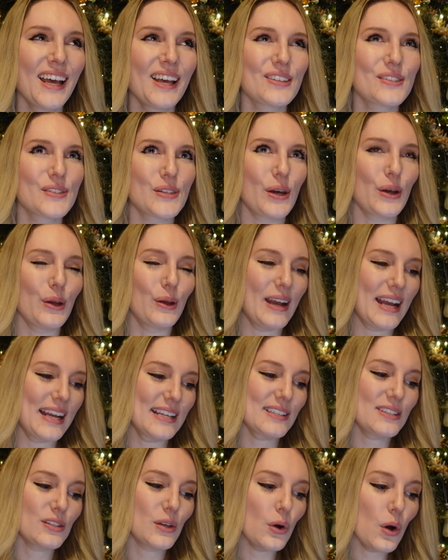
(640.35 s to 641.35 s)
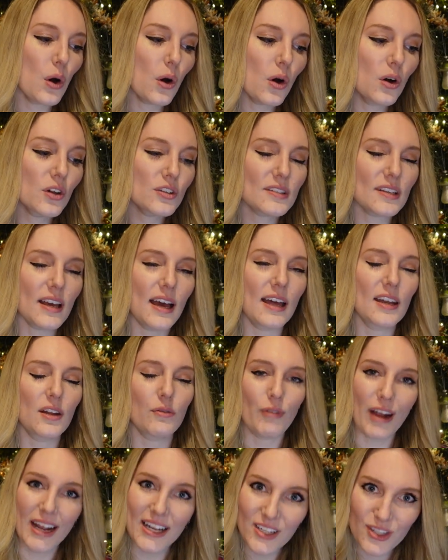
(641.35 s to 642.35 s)
So it's got an
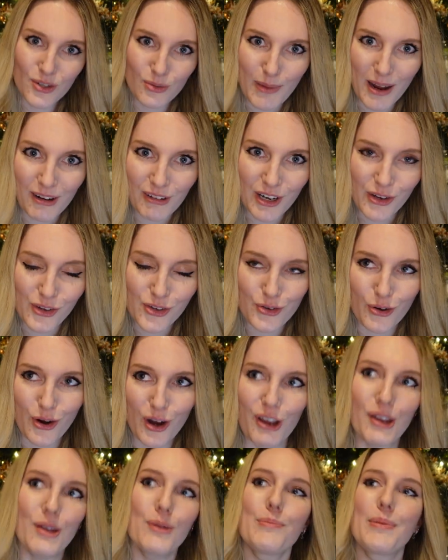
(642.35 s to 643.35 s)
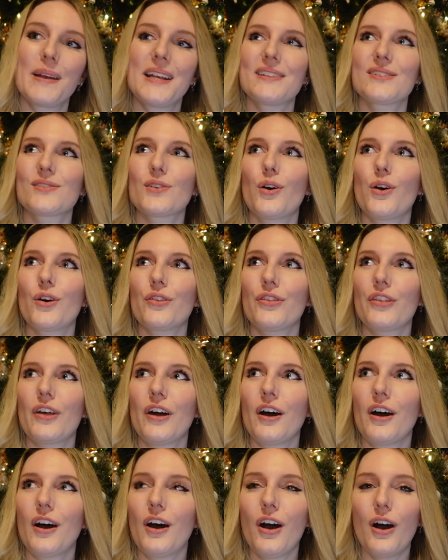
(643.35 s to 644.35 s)
arranged marriage trope. It's got
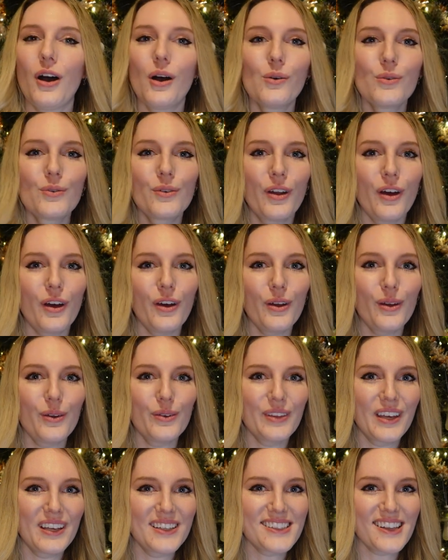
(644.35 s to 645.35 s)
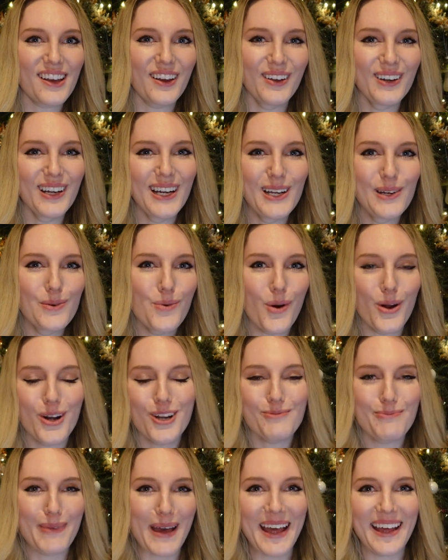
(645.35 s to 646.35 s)
the, oh no, there's only
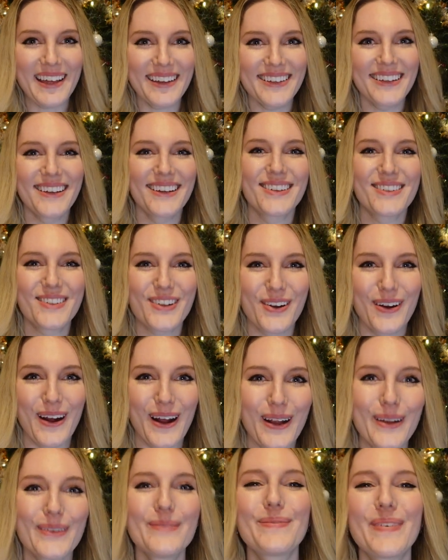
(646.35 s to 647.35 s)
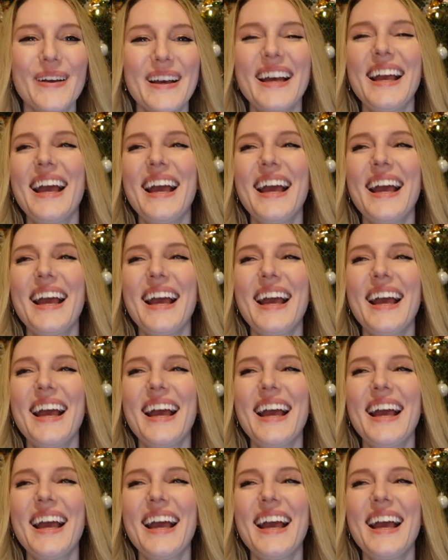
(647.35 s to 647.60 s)
one bed trope.